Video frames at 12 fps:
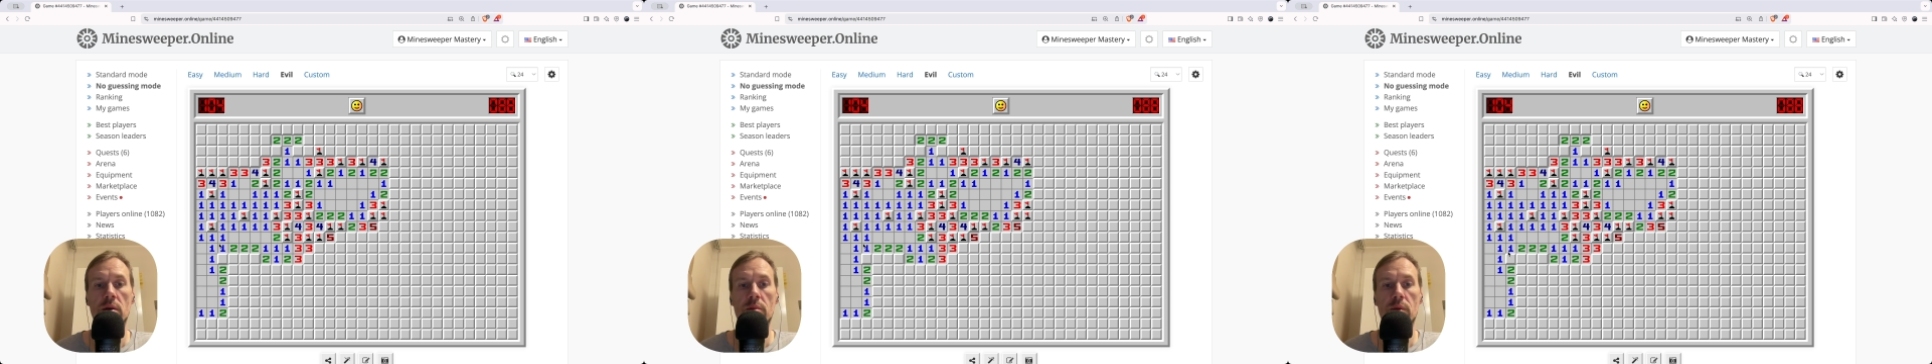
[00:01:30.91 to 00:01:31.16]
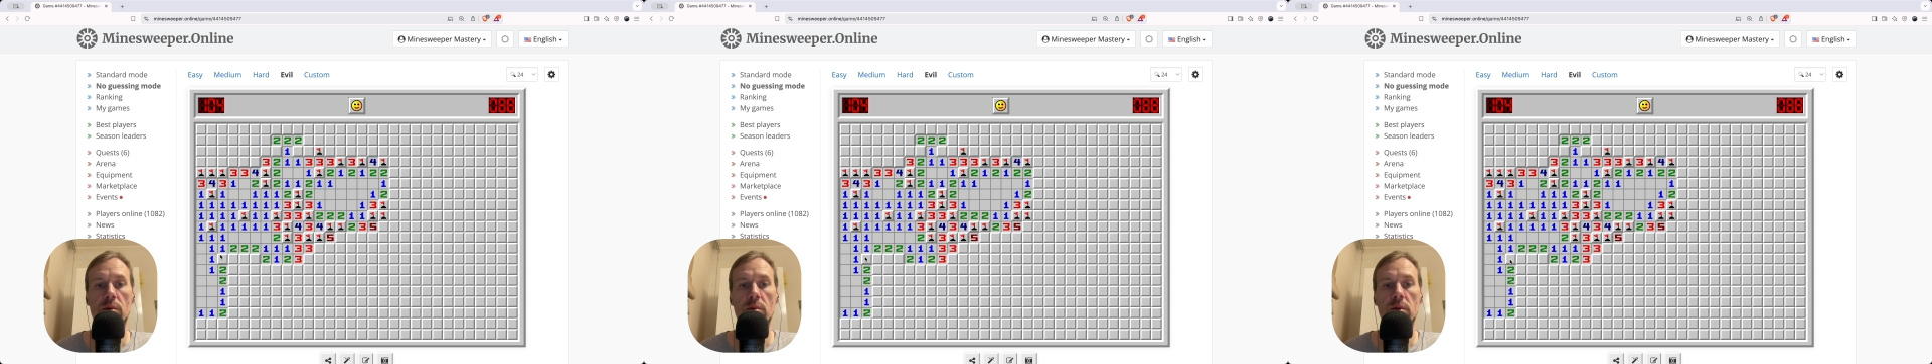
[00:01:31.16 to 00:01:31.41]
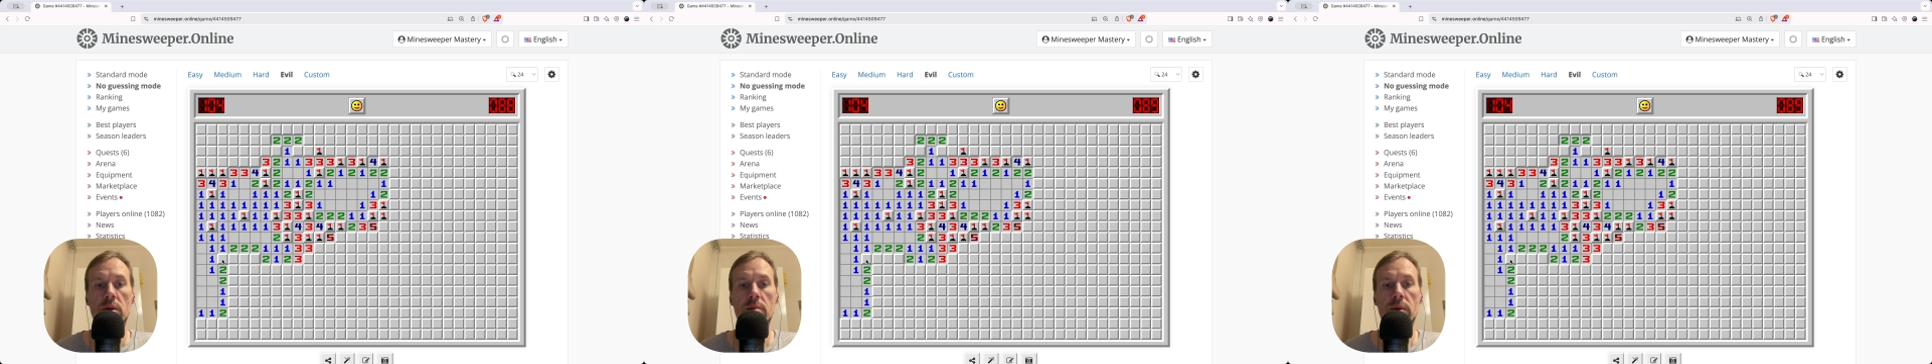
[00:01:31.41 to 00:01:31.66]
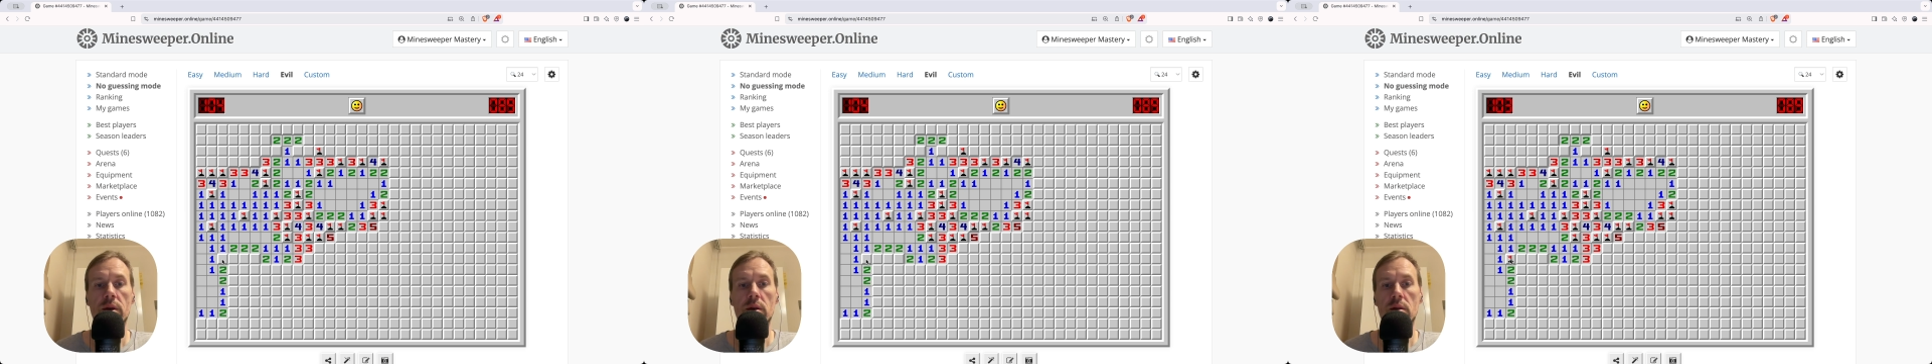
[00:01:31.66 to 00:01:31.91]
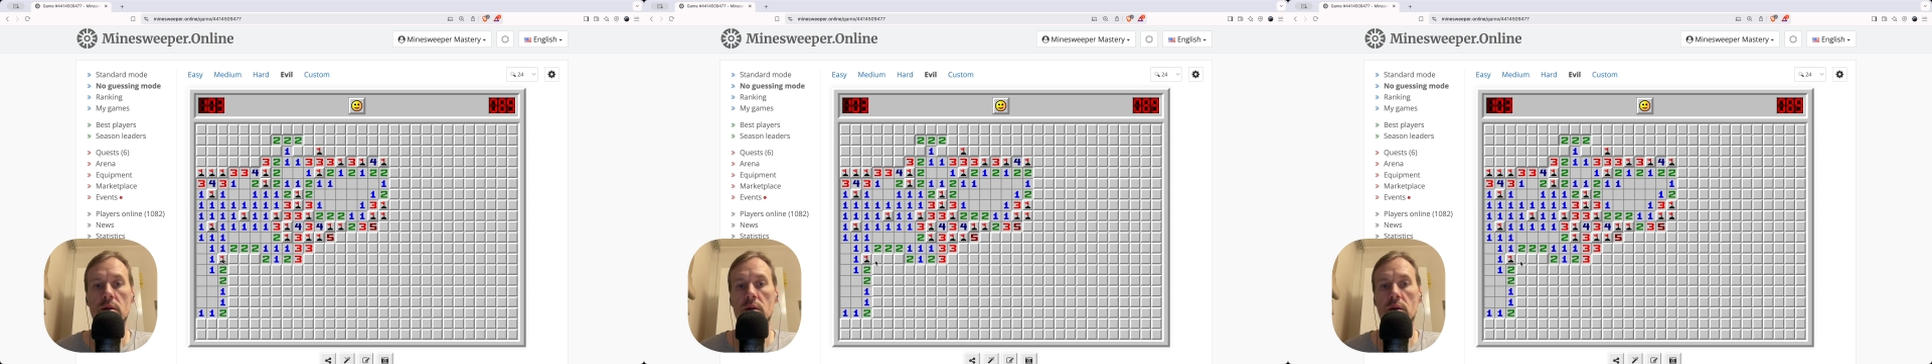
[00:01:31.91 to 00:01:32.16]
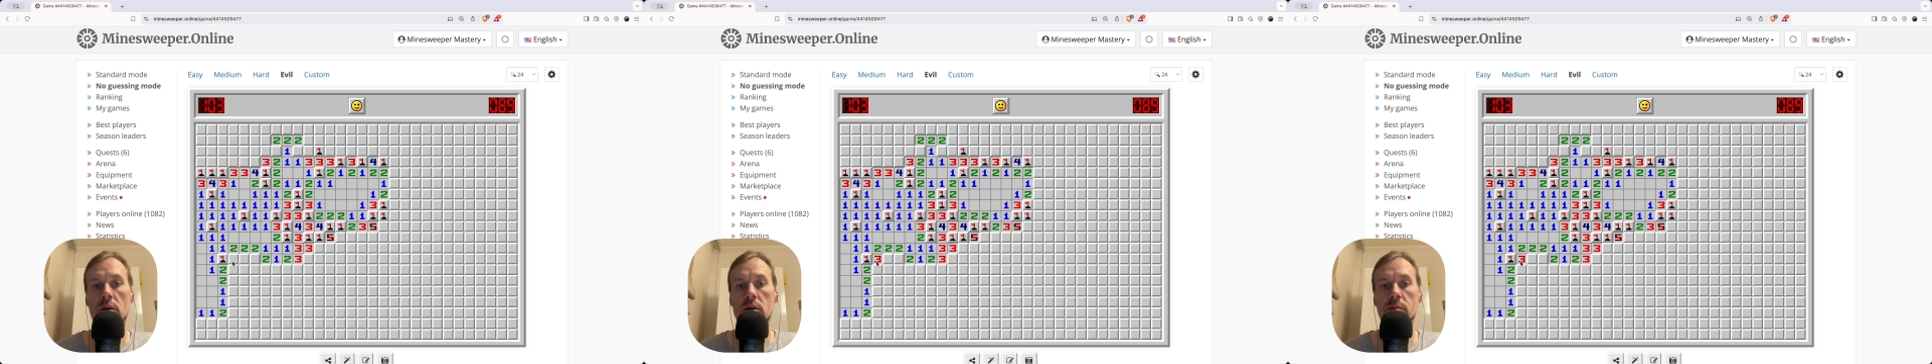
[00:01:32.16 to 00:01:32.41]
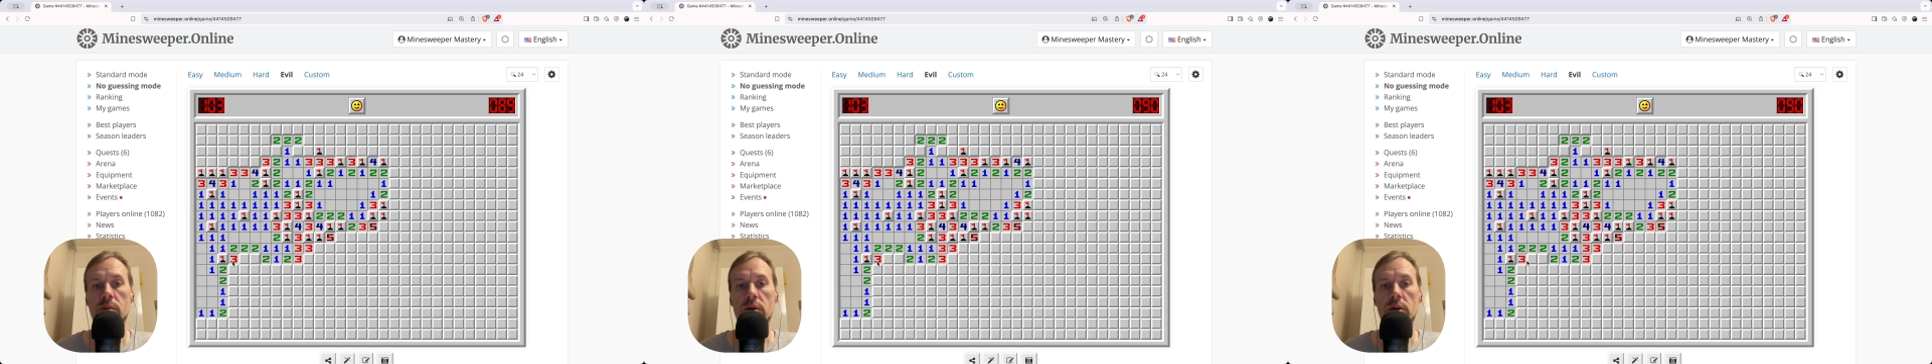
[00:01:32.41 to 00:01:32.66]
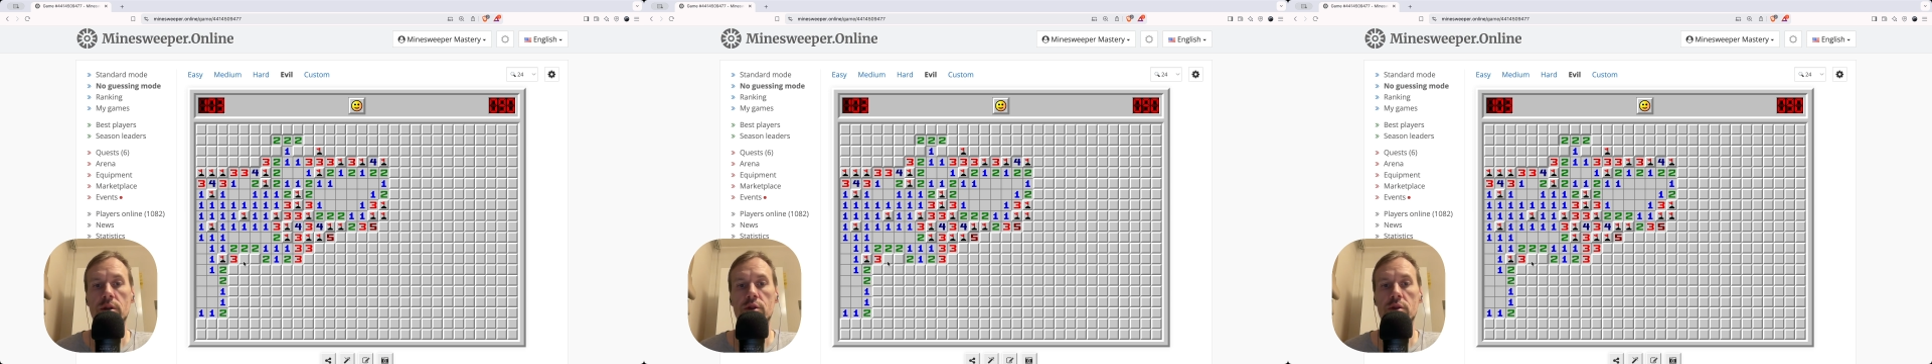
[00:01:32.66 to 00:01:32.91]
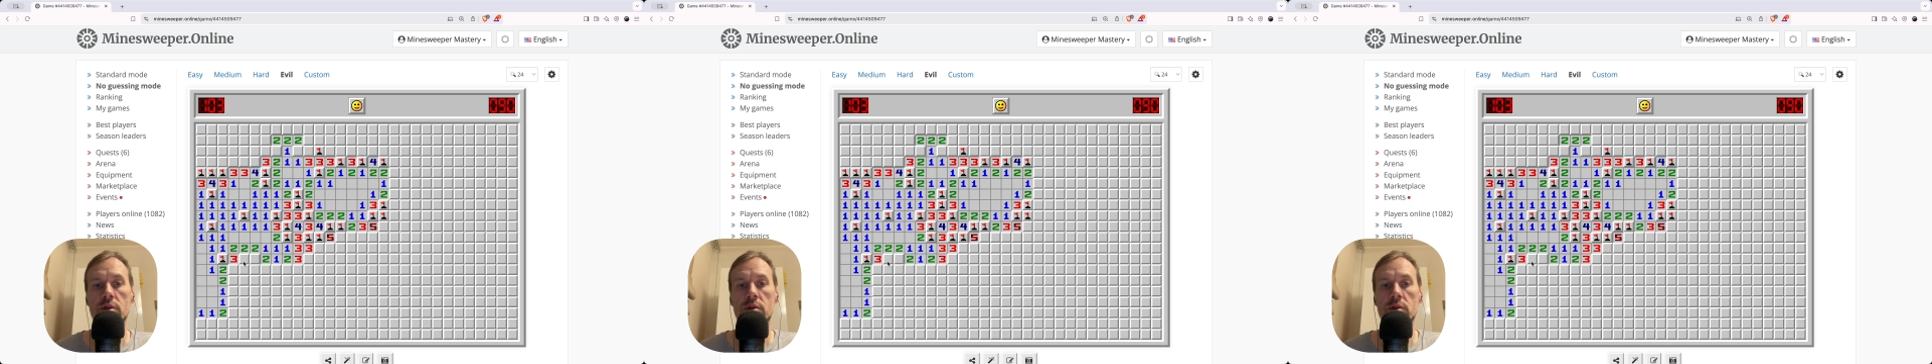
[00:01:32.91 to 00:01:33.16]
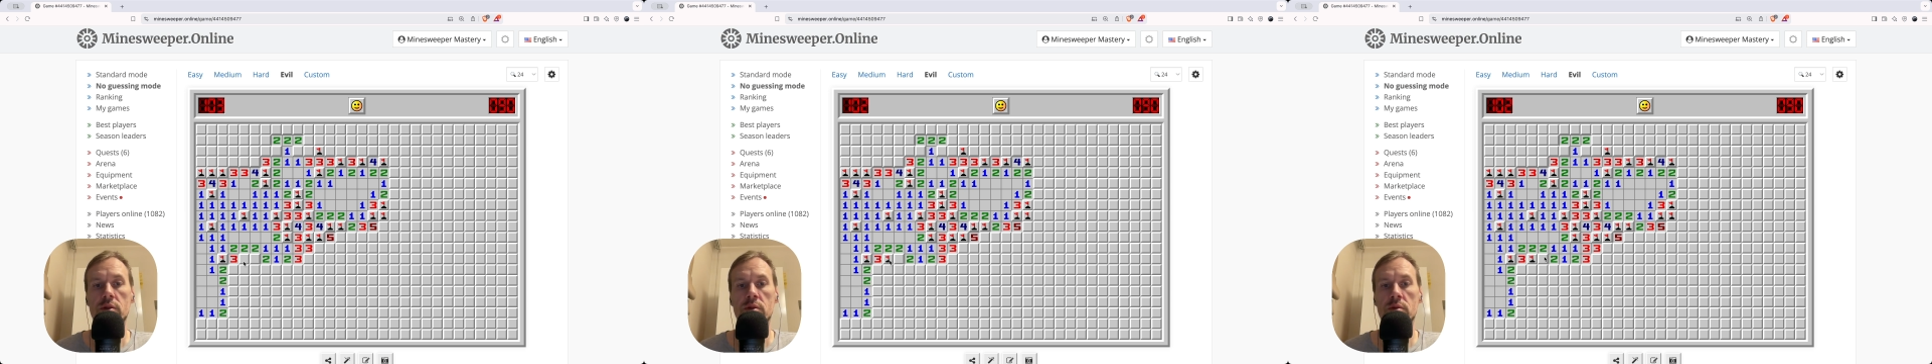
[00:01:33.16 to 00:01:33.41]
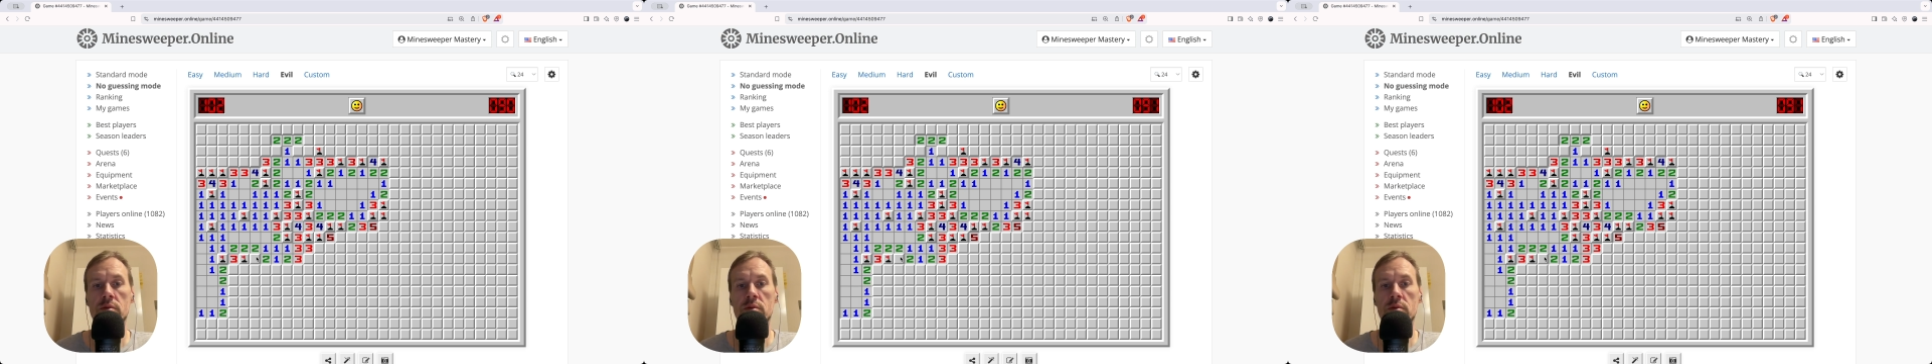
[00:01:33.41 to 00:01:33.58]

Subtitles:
Probably my explanations